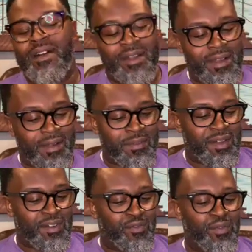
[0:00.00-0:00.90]

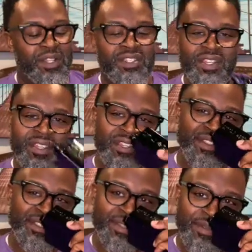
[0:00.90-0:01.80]
armaf, which
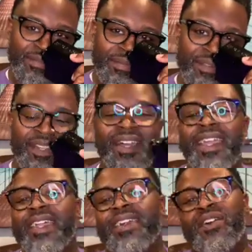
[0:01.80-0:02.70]
is a